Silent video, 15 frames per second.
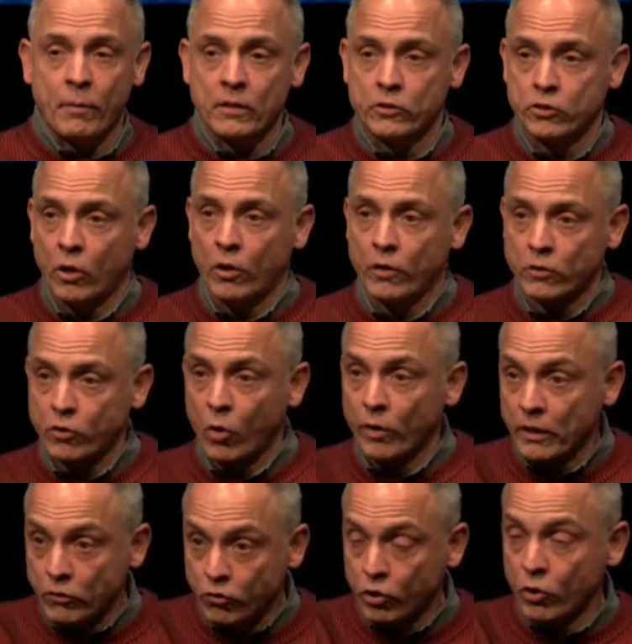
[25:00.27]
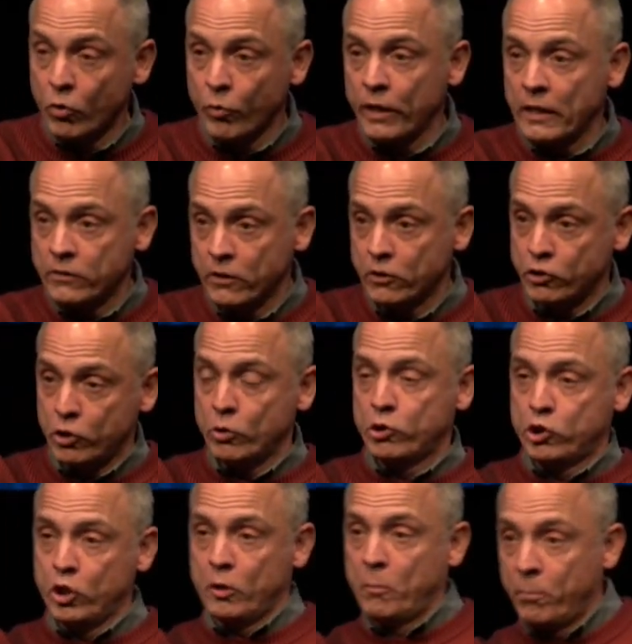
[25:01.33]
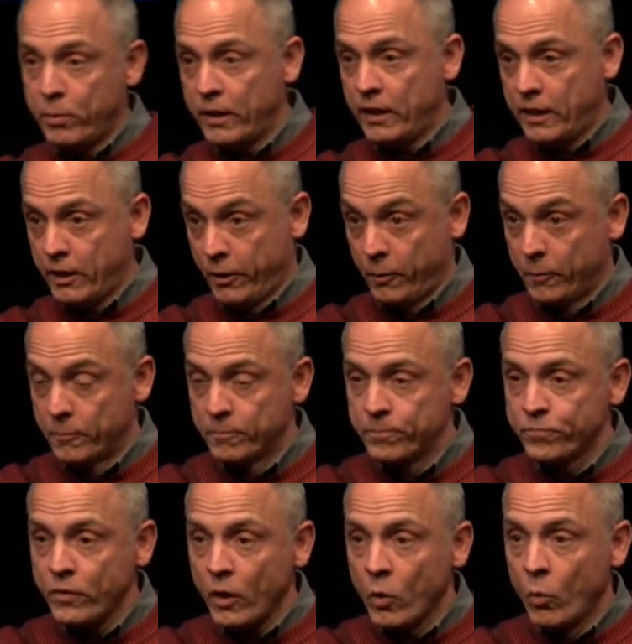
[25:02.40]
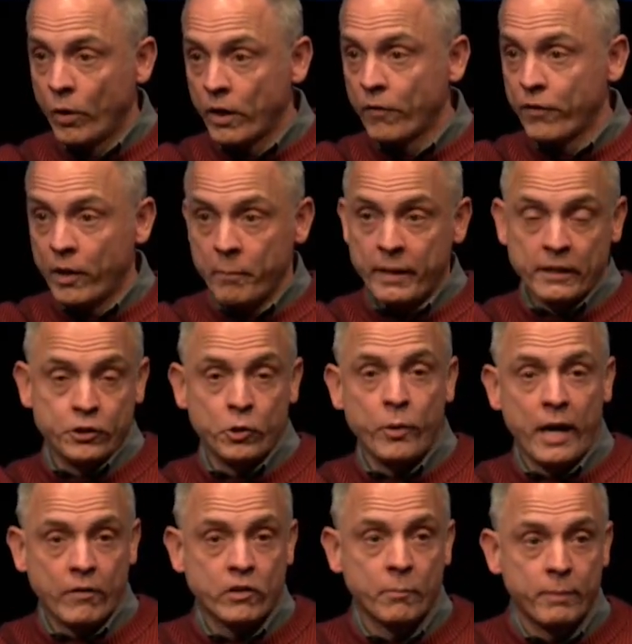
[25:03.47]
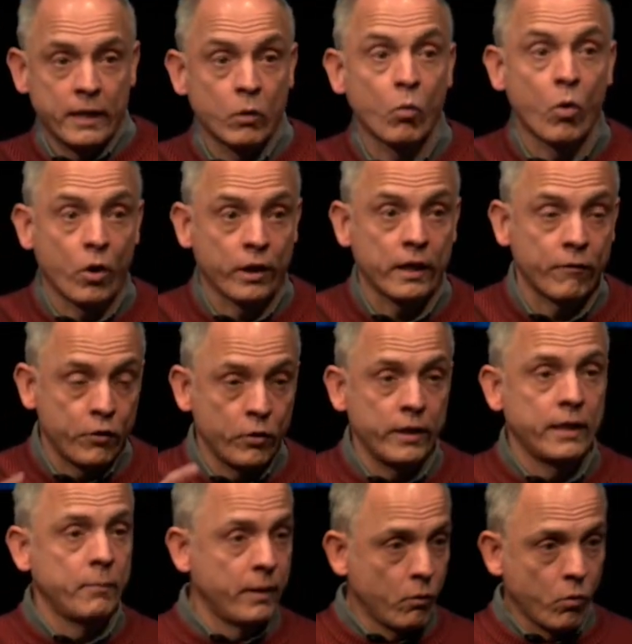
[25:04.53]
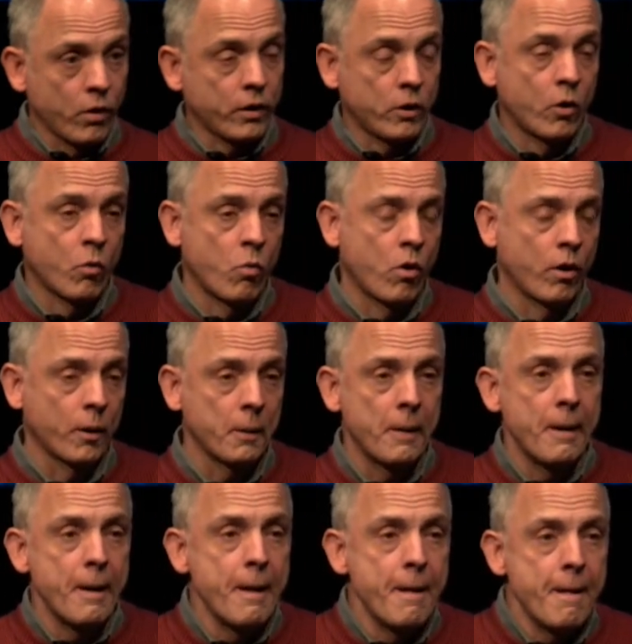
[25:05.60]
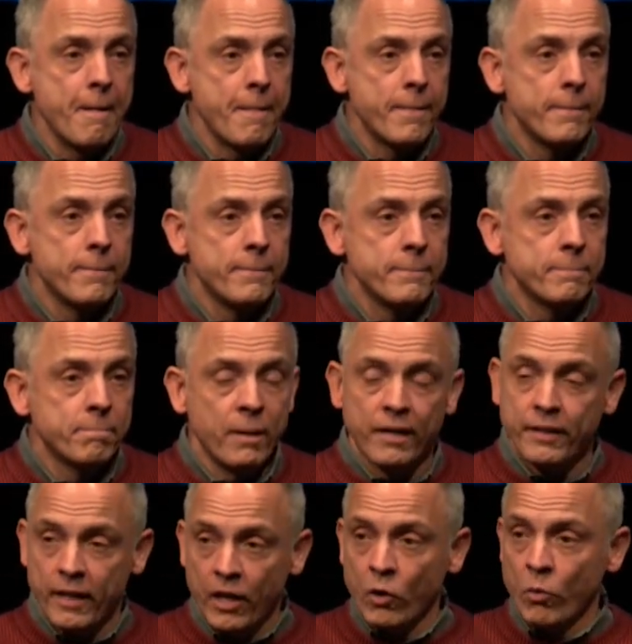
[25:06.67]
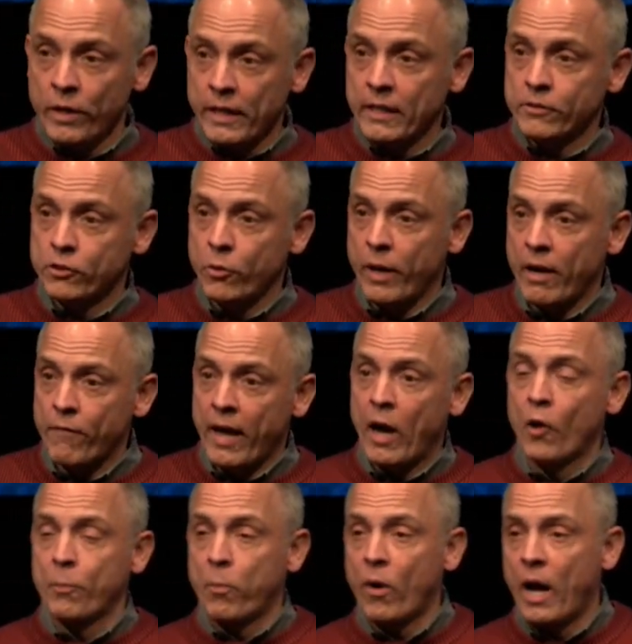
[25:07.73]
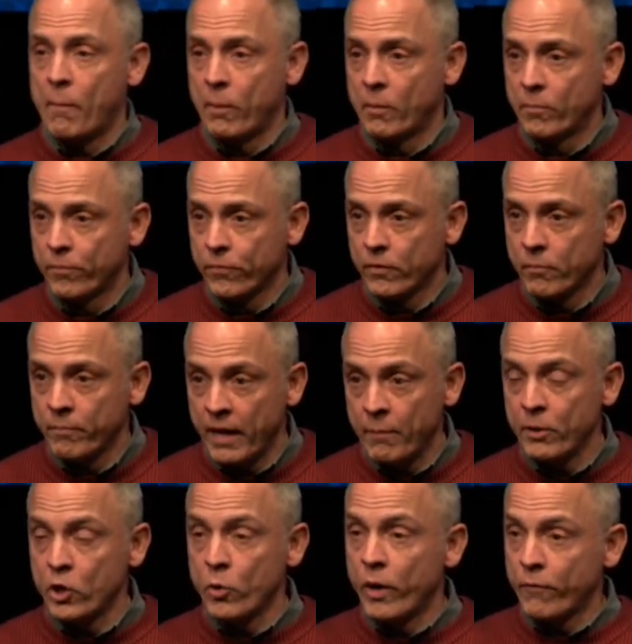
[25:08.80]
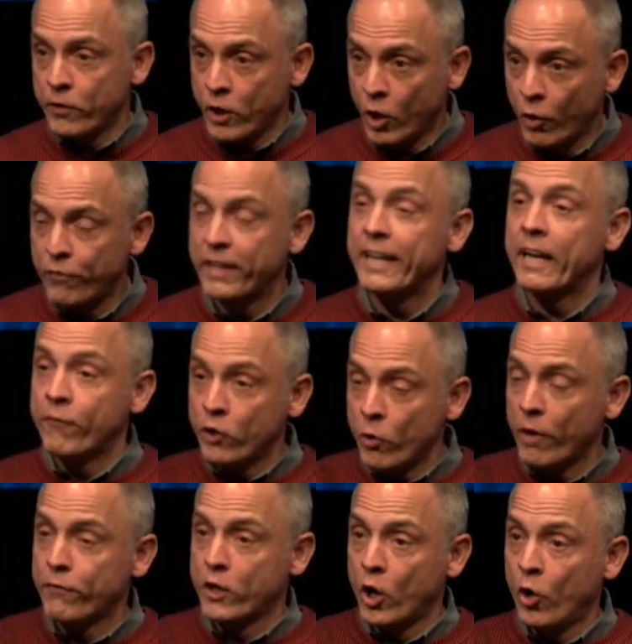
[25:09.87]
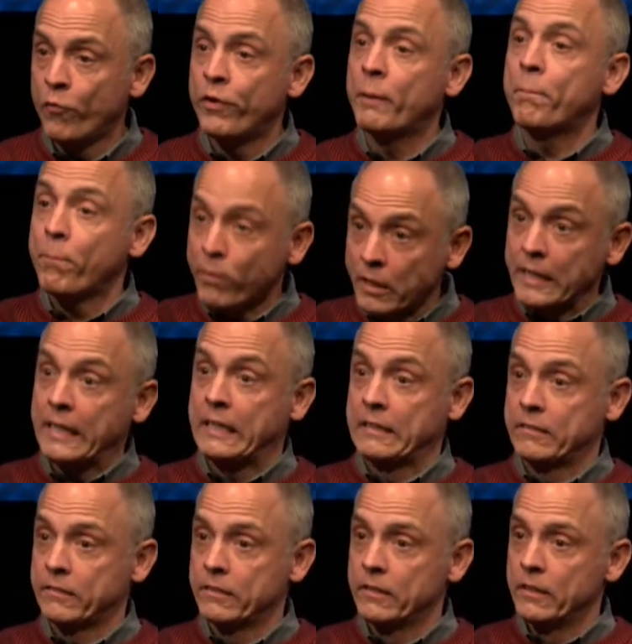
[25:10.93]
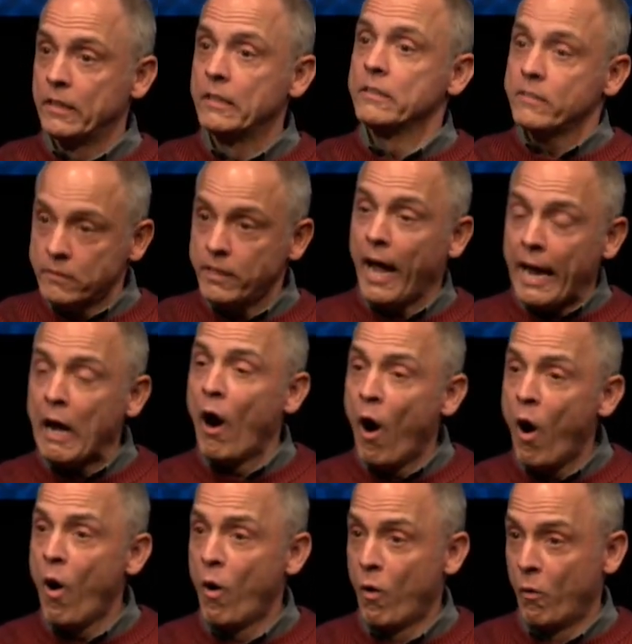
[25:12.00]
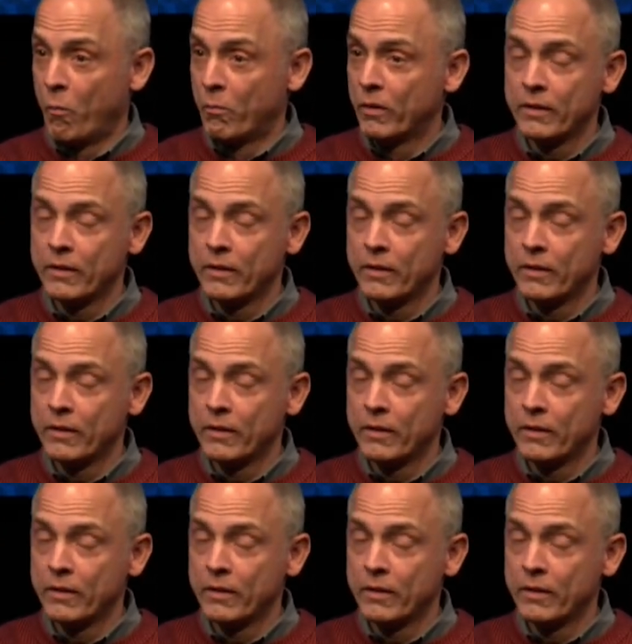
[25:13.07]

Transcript: concerned, there's only two reasons you shouldn't be here. One of them is you have to be at work. If you need to be at work, go to work. But the other one is you have a health problem. Maybe you have COVID. If you have COVID, please stay home.